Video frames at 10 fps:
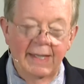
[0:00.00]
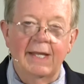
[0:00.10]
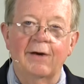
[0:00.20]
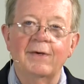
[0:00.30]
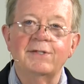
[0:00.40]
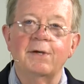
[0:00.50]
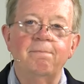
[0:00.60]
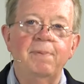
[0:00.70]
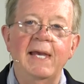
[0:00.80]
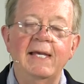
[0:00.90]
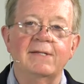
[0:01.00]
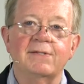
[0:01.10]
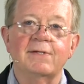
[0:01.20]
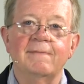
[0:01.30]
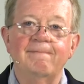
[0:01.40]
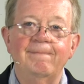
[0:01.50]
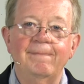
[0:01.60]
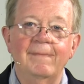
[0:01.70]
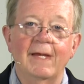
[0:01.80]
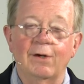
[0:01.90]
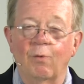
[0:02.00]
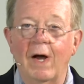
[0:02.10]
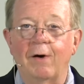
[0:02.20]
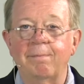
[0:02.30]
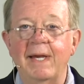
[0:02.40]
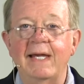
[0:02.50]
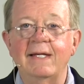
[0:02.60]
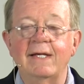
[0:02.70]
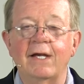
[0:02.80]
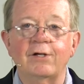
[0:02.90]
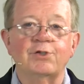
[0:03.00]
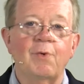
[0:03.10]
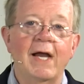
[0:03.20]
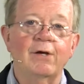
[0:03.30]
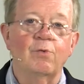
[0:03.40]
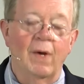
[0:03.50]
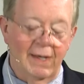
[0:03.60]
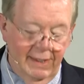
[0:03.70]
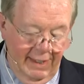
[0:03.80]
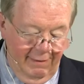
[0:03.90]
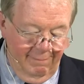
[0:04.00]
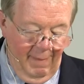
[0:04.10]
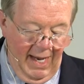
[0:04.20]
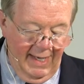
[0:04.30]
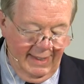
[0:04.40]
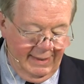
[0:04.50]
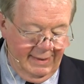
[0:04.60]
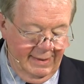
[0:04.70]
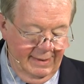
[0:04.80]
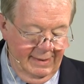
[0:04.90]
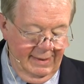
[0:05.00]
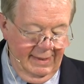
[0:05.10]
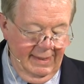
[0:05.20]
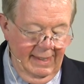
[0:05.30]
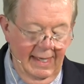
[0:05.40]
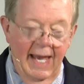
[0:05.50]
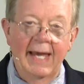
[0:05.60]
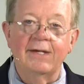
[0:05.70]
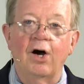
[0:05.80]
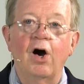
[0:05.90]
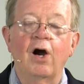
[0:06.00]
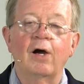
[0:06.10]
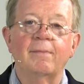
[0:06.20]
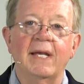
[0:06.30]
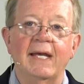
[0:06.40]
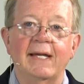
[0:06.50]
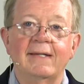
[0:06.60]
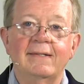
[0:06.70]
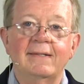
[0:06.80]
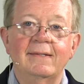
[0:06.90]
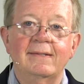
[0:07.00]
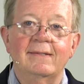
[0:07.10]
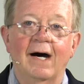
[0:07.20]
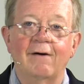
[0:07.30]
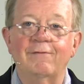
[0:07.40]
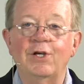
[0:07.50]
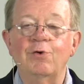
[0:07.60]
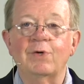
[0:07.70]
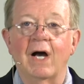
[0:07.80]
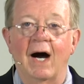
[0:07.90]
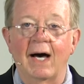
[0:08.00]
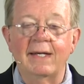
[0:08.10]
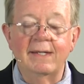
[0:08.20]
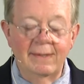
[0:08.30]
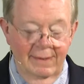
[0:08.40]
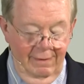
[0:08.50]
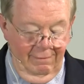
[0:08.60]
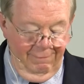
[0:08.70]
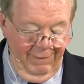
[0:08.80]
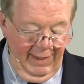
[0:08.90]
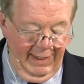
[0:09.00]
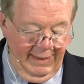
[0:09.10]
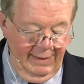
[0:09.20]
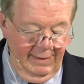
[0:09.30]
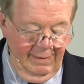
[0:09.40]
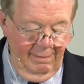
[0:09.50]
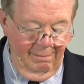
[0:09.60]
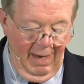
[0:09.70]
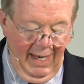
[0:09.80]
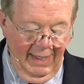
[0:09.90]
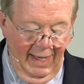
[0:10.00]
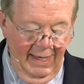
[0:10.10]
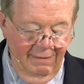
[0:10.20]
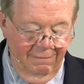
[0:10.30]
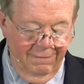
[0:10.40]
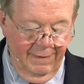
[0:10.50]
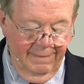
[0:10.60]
There is a peace and a well-being and a tranquility of mind and a harmony of you, God, filling my life.